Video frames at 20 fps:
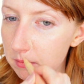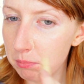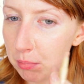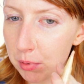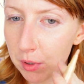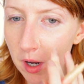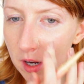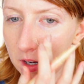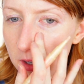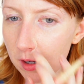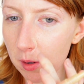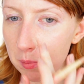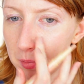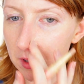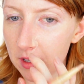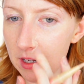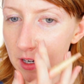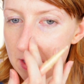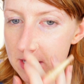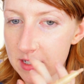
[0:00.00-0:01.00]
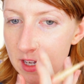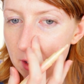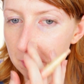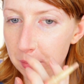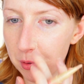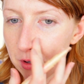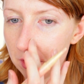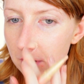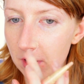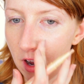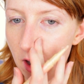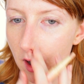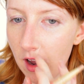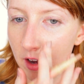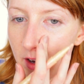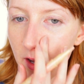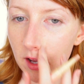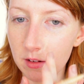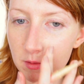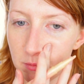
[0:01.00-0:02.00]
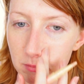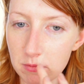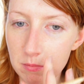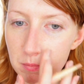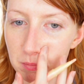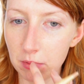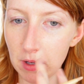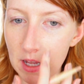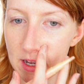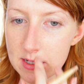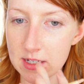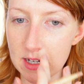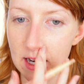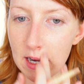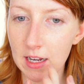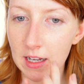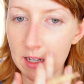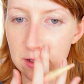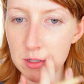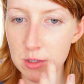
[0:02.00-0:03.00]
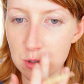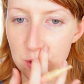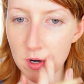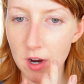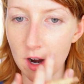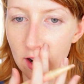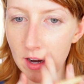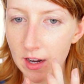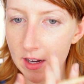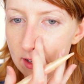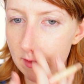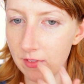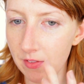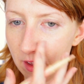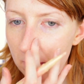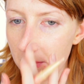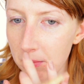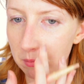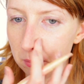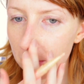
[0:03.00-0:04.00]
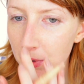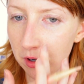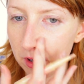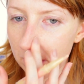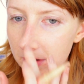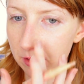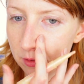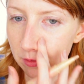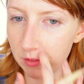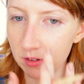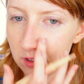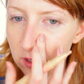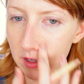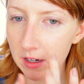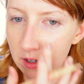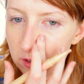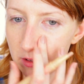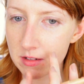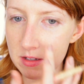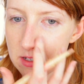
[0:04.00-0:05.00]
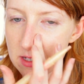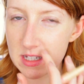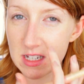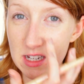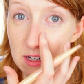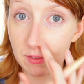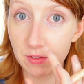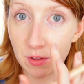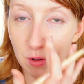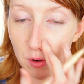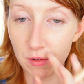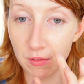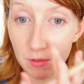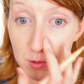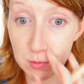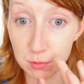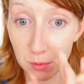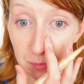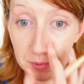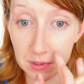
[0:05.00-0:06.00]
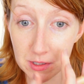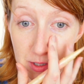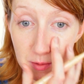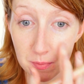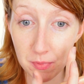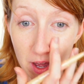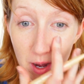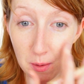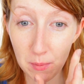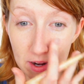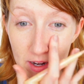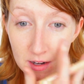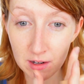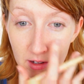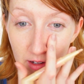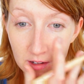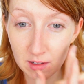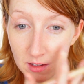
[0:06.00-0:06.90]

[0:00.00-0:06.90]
Put on a couple of layers, kind of put it on, blend it out, let it dry, and then put on another layer and see if the coverage will build up that way.